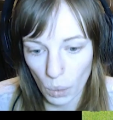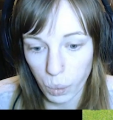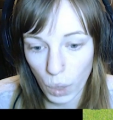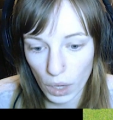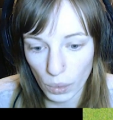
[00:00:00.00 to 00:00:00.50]

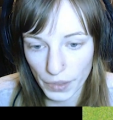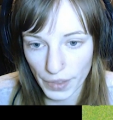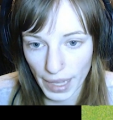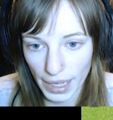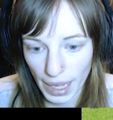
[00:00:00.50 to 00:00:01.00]
Whoa, what
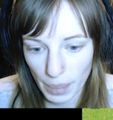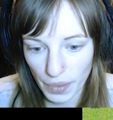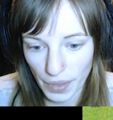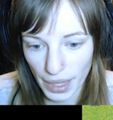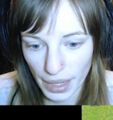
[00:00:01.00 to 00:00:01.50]
the heck
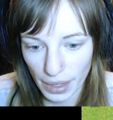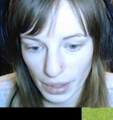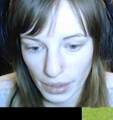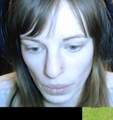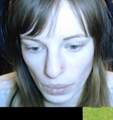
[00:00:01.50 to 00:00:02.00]
happened there?
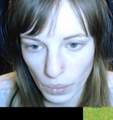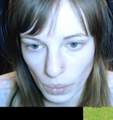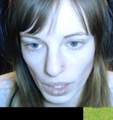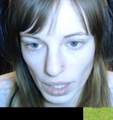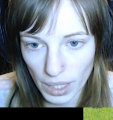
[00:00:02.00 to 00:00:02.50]

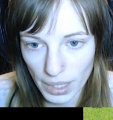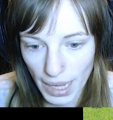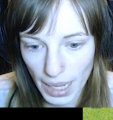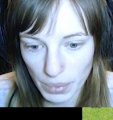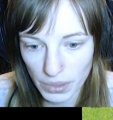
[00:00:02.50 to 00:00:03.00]
What
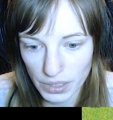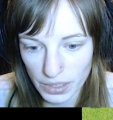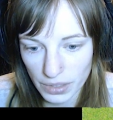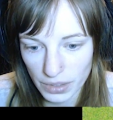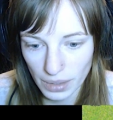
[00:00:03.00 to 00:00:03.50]

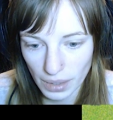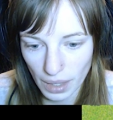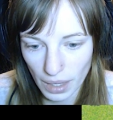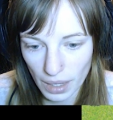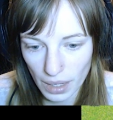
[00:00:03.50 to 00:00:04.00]
happened?
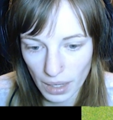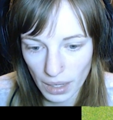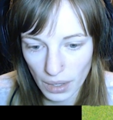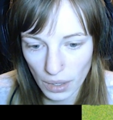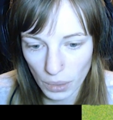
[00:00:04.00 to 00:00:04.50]

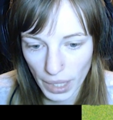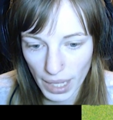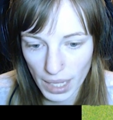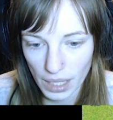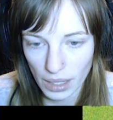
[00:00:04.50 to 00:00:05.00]
Uh,
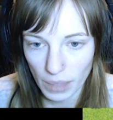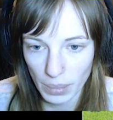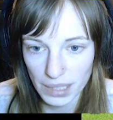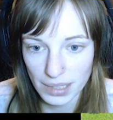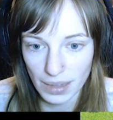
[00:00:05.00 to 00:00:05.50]
okay. I'm
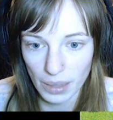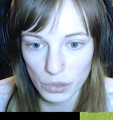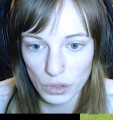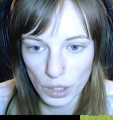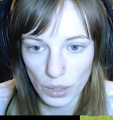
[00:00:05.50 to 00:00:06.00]
guessing that was
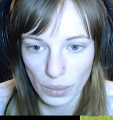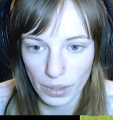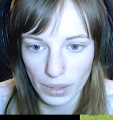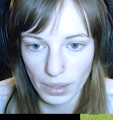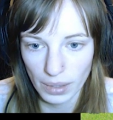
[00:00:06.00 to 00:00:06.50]
stone.
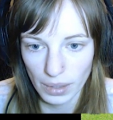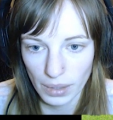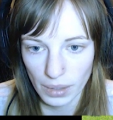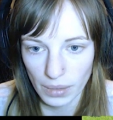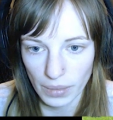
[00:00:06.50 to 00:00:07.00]

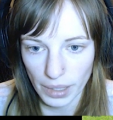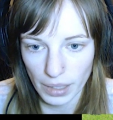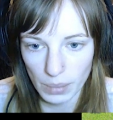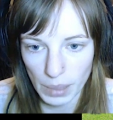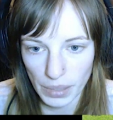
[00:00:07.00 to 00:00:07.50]
Right,
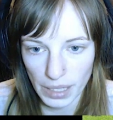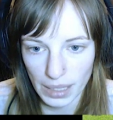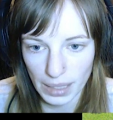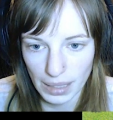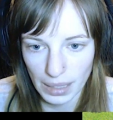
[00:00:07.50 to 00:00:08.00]
come here,
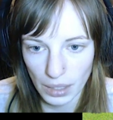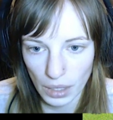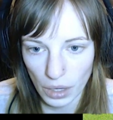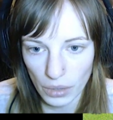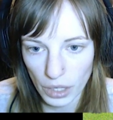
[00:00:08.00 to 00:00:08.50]
buddy.
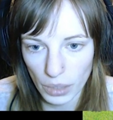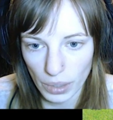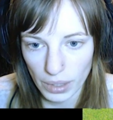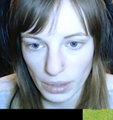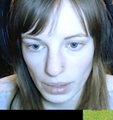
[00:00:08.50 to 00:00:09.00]
Oh no,
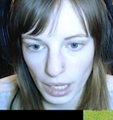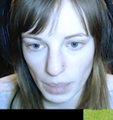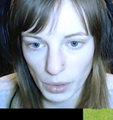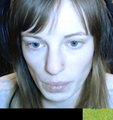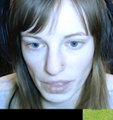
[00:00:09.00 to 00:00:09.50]
I
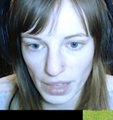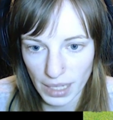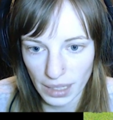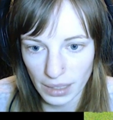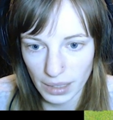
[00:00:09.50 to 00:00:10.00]
broke my
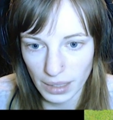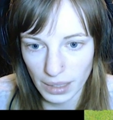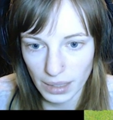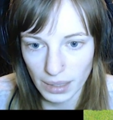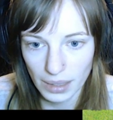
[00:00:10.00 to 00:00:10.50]
thing.
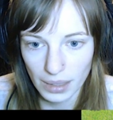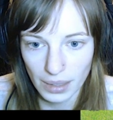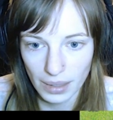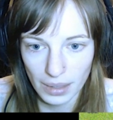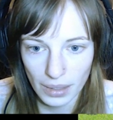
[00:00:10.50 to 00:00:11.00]

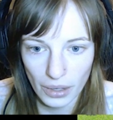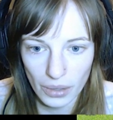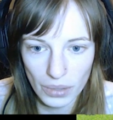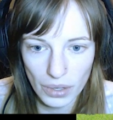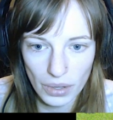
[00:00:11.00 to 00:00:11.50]

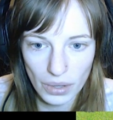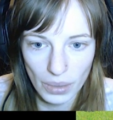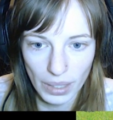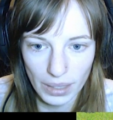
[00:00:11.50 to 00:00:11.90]
Oh no.